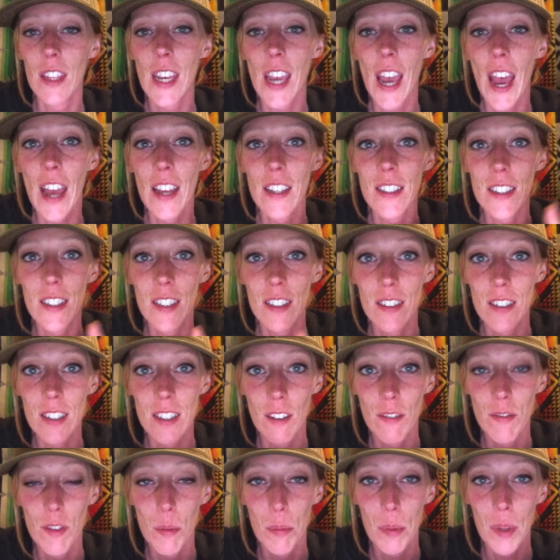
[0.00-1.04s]
essence
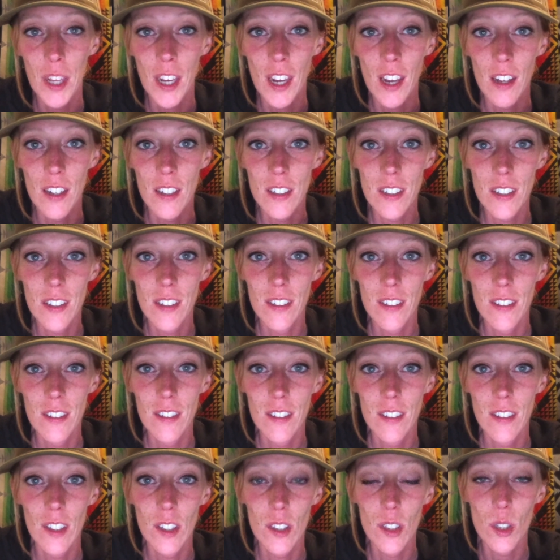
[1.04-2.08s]
of the plant,
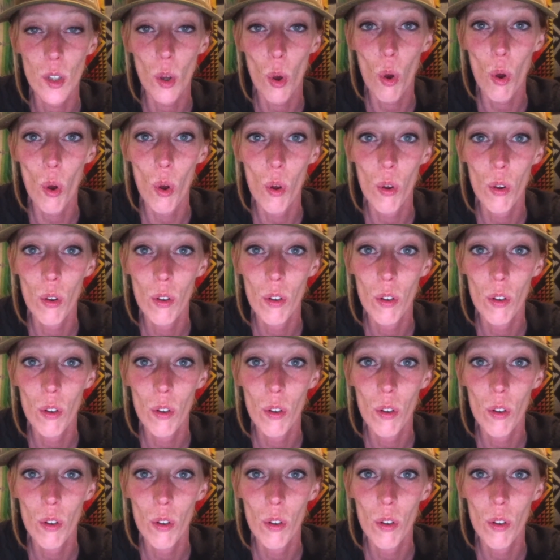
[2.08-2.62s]
the soul.